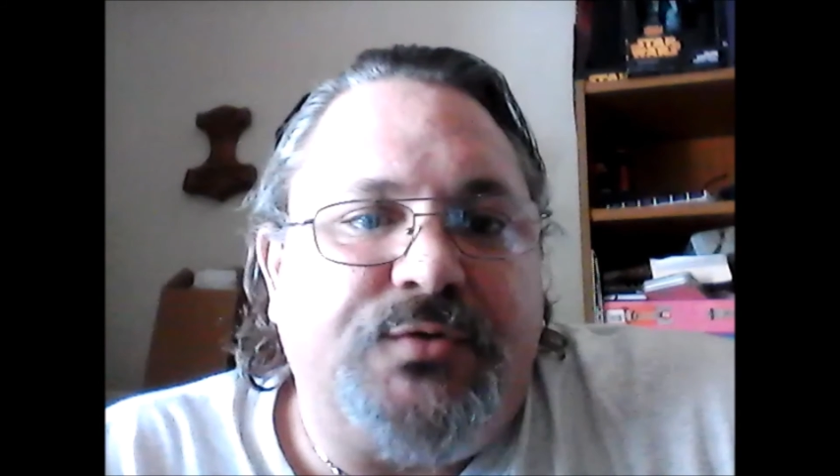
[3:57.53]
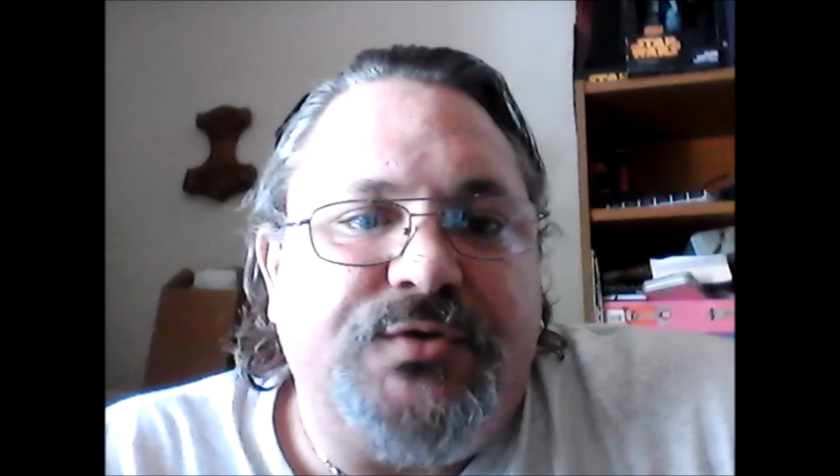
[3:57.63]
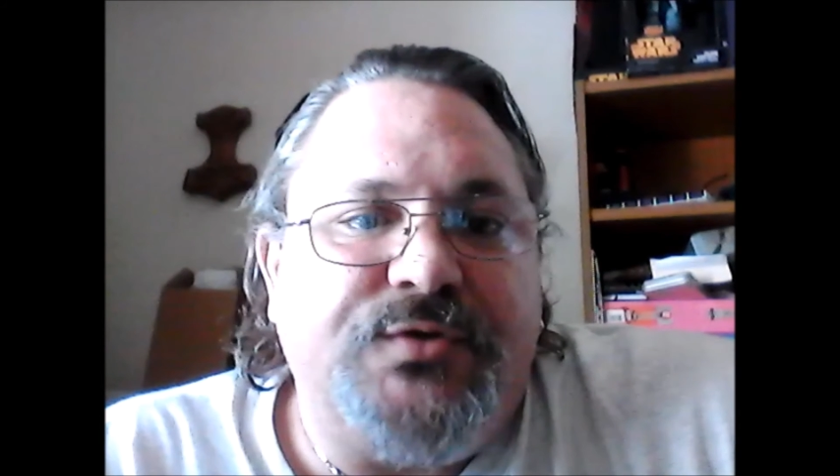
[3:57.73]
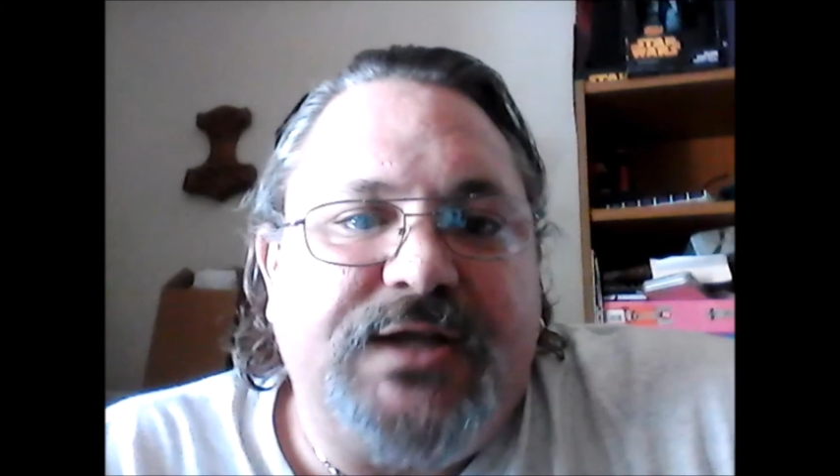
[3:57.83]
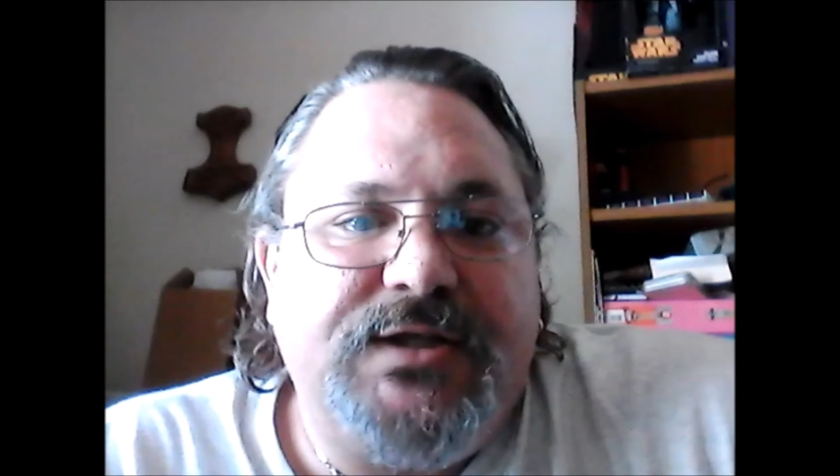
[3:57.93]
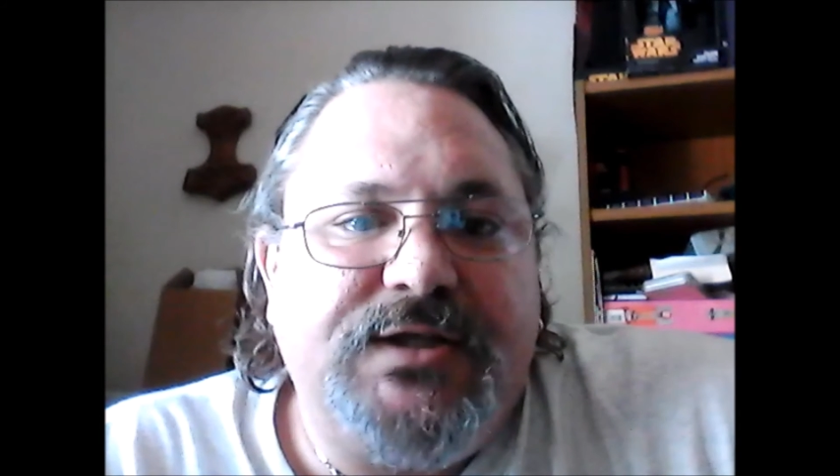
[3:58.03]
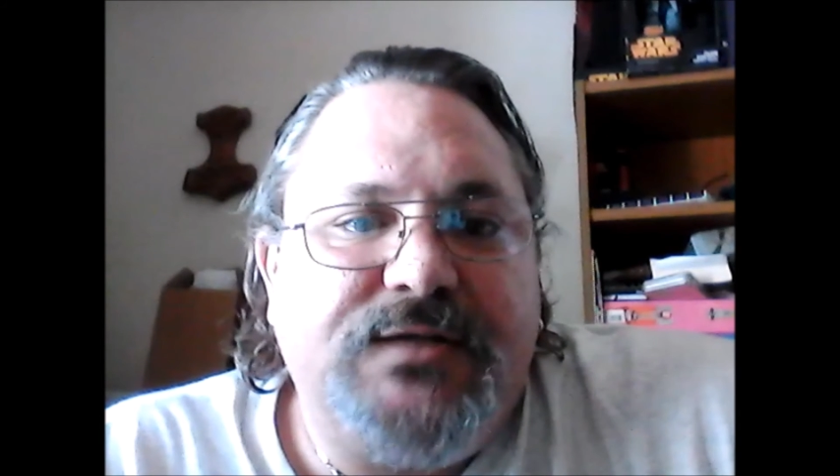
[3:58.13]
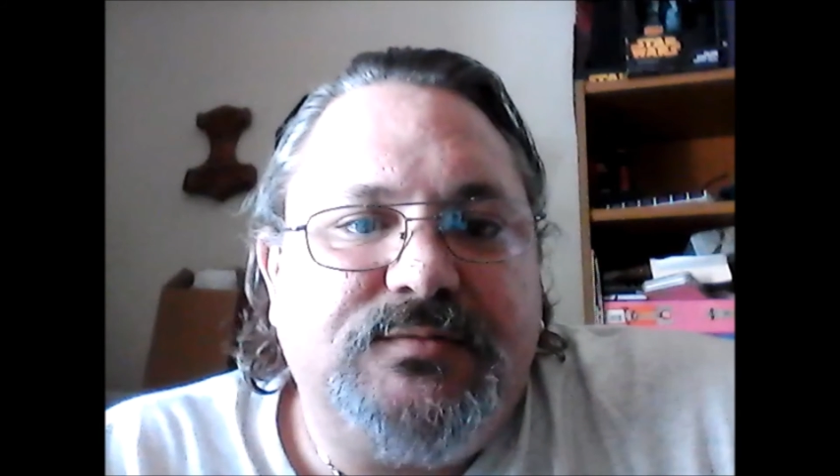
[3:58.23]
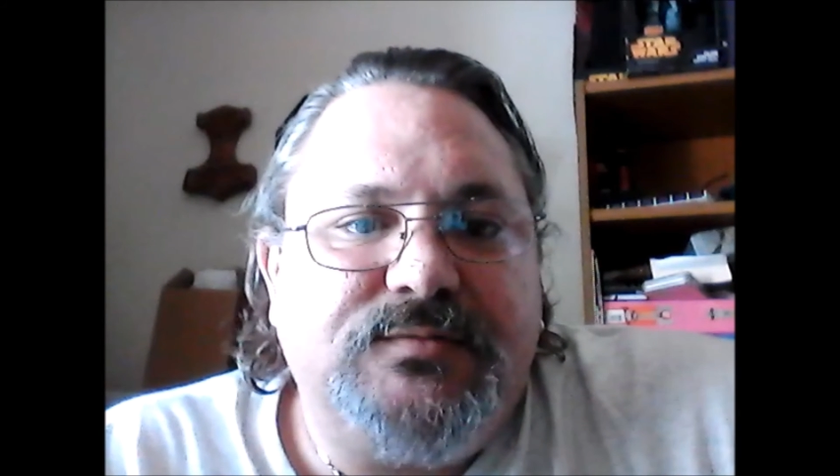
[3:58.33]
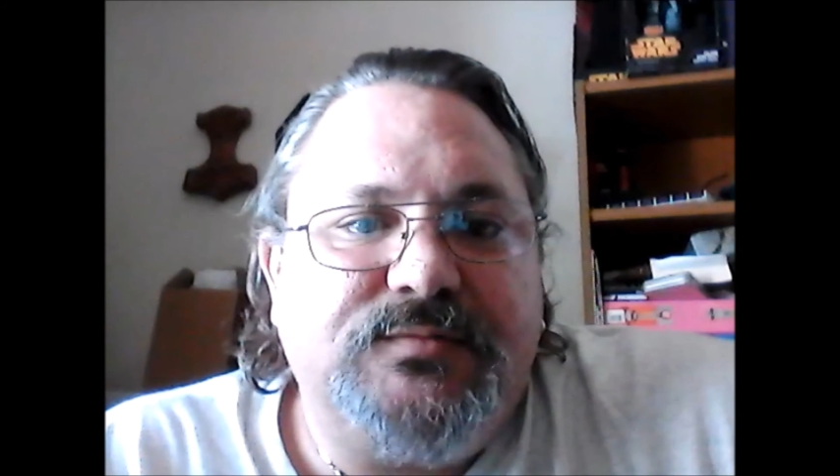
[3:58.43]
daily
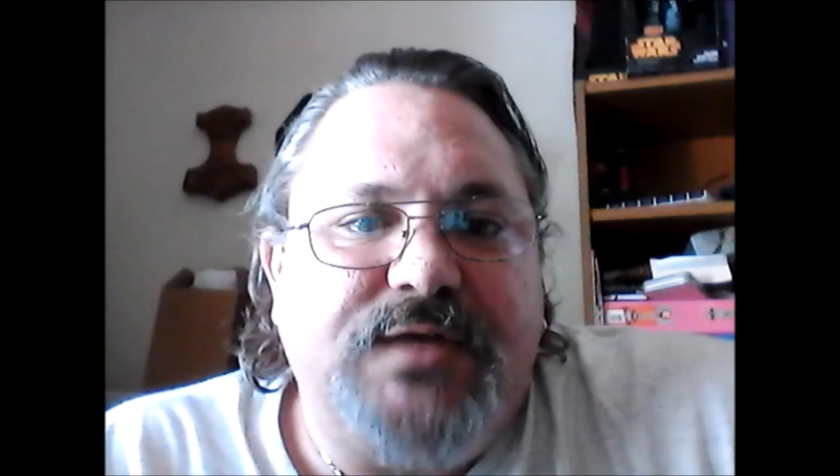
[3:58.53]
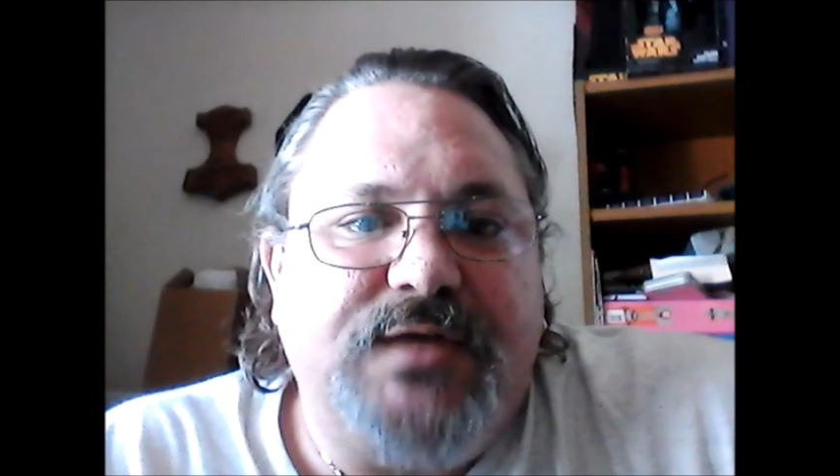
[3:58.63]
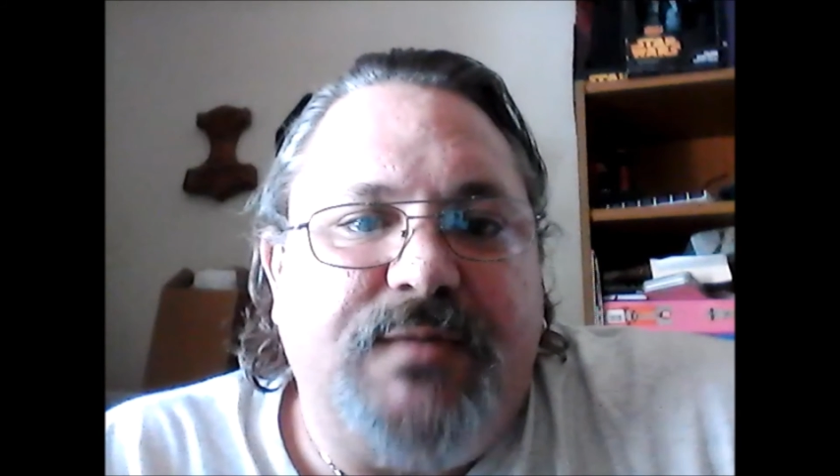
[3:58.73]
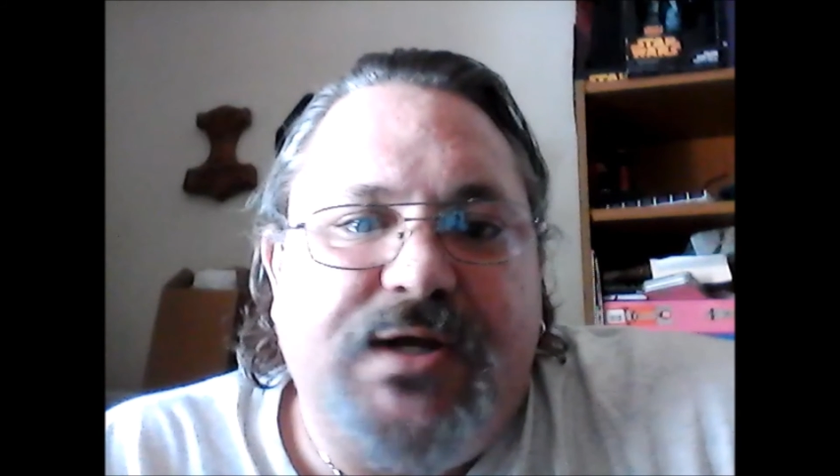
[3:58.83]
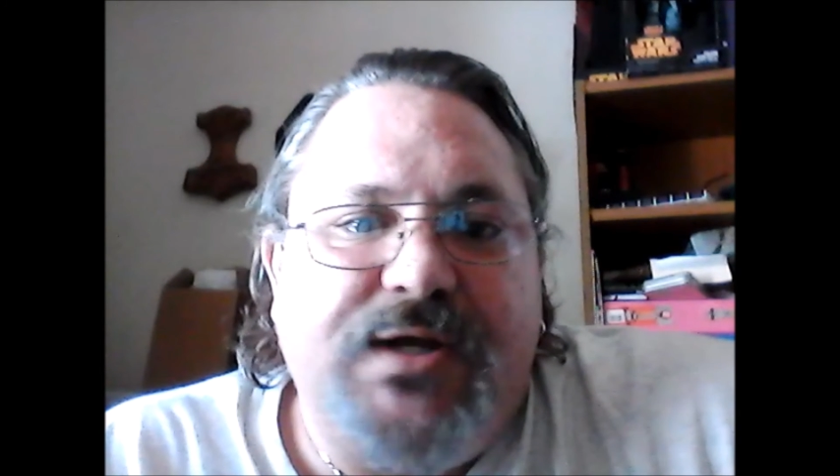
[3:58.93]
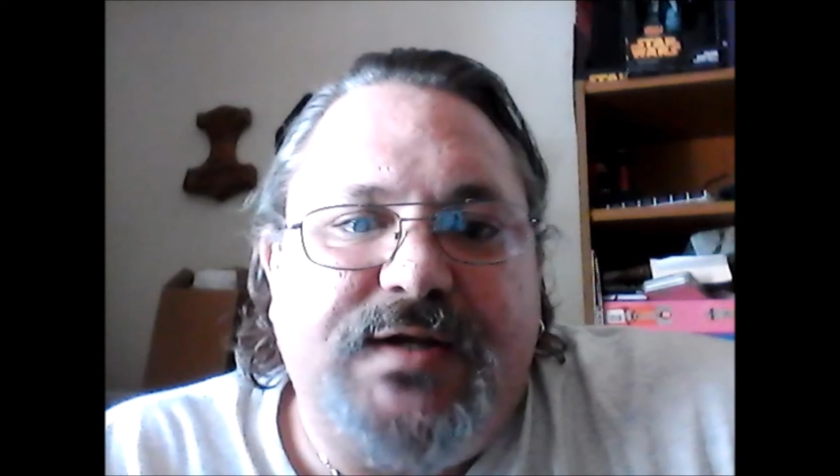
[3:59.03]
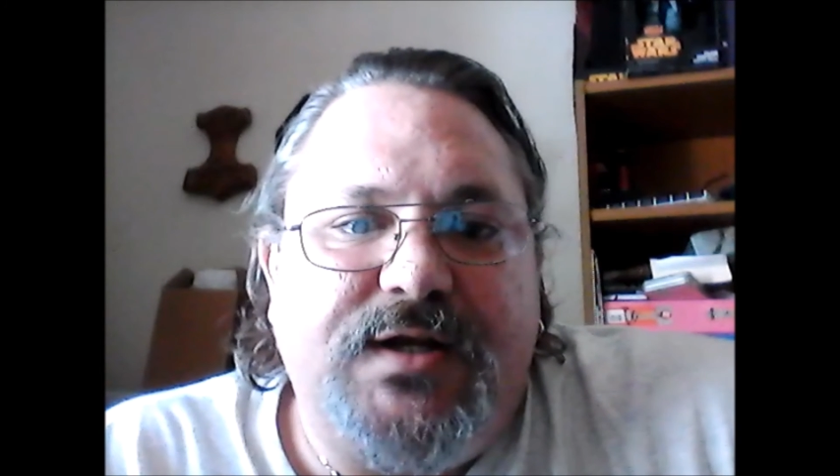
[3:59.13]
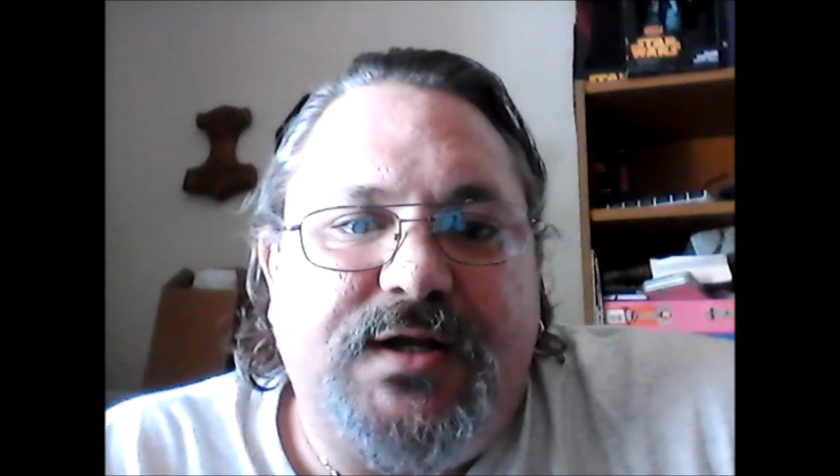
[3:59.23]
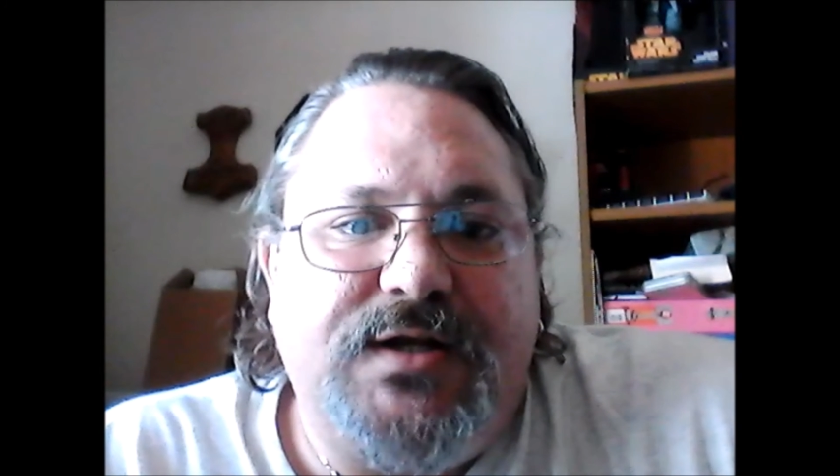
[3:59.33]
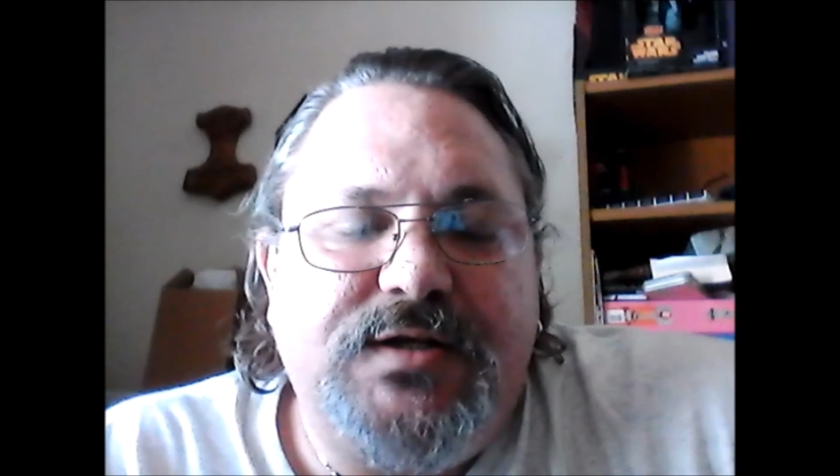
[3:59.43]
and meditate
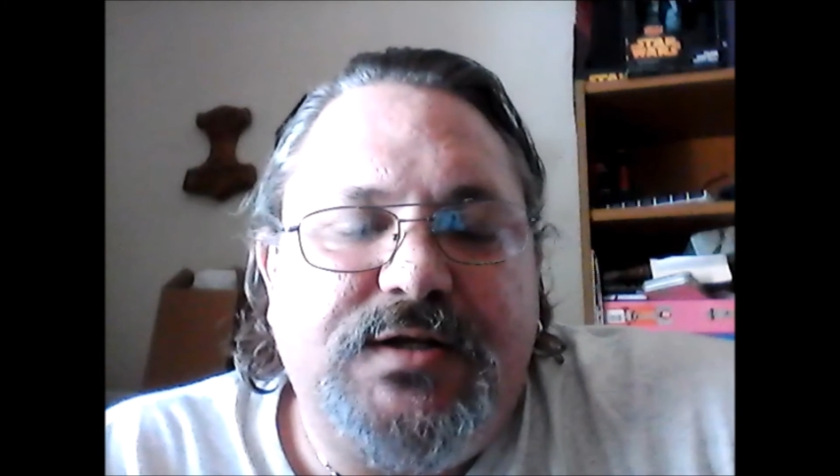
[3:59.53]
on it,